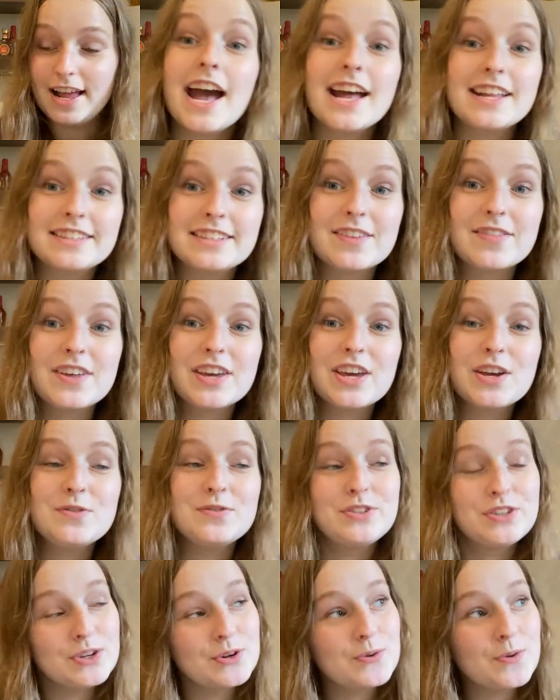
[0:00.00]
And something
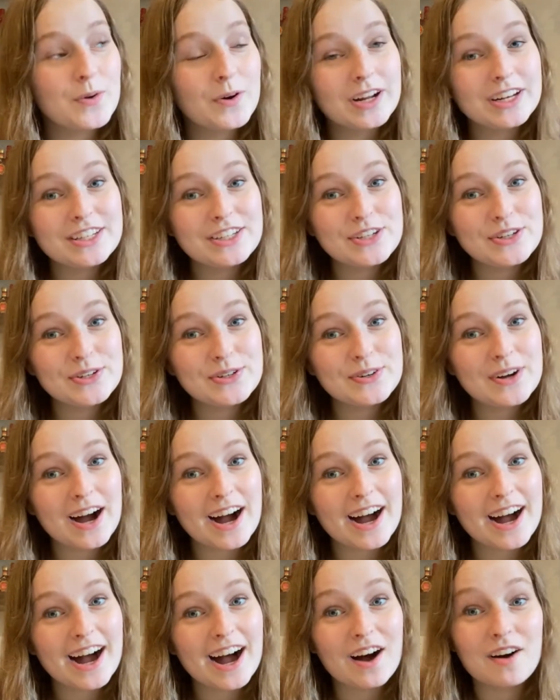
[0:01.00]
you do want to
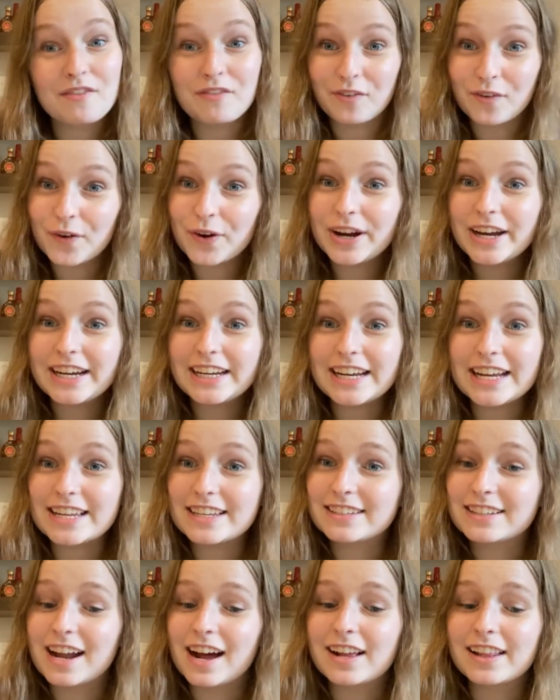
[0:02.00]
avoid
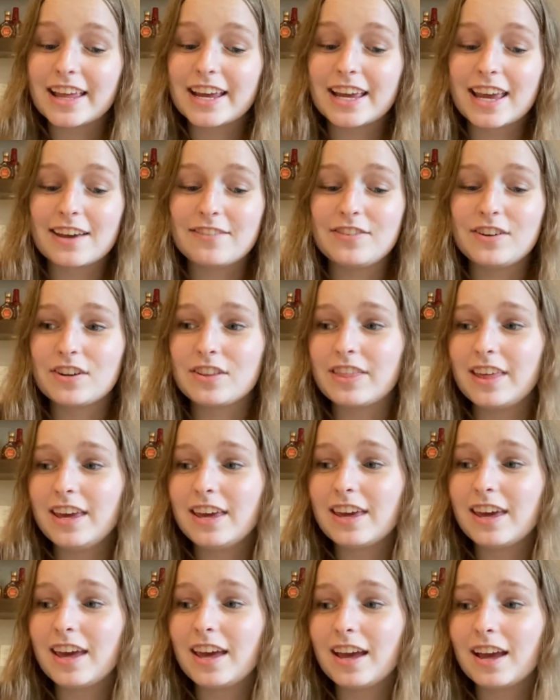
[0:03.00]
is not like if you're
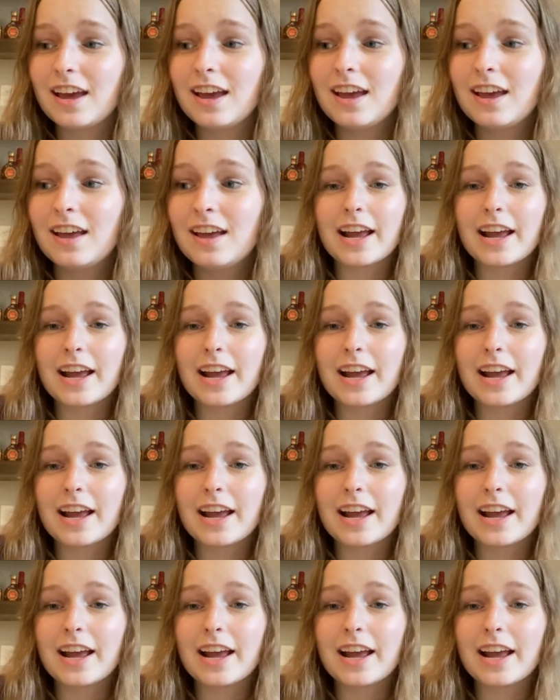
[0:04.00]
thinking